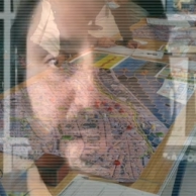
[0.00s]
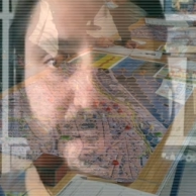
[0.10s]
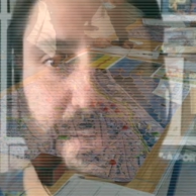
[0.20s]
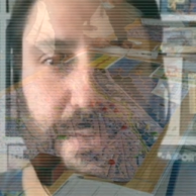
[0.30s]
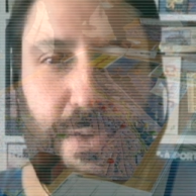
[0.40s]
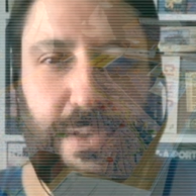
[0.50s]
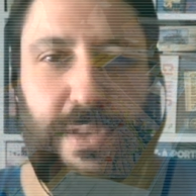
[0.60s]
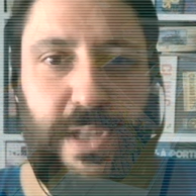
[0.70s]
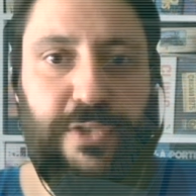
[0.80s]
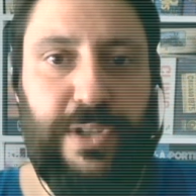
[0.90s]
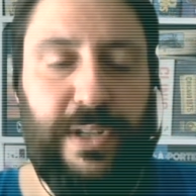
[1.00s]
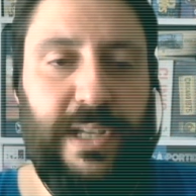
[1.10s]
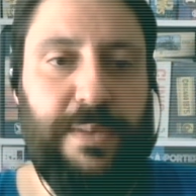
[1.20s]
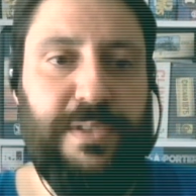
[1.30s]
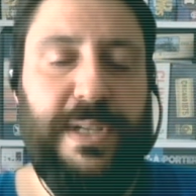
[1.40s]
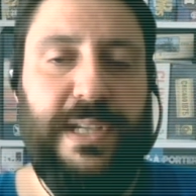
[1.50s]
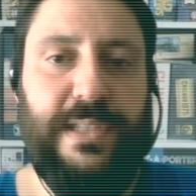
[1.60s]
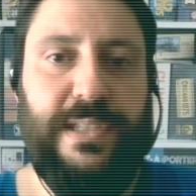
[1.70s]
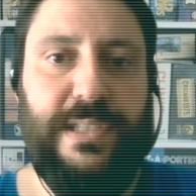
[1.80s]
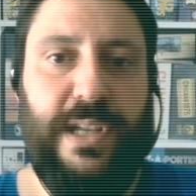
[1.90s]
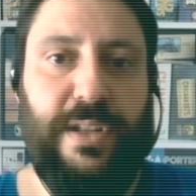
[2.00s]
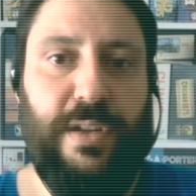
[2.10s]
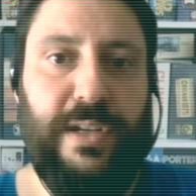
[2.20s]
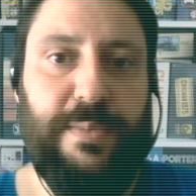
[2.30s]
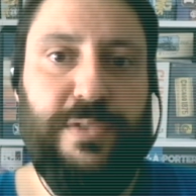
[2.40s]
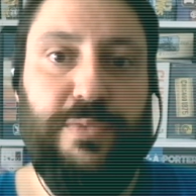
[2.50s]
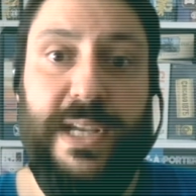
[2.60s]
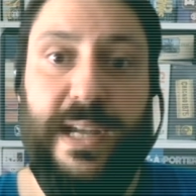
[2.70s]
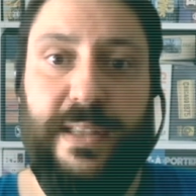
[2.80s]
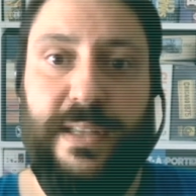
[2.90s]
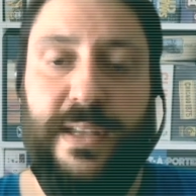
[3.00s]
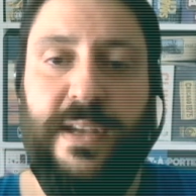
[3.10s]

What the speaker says: not digital games, because these analog games we can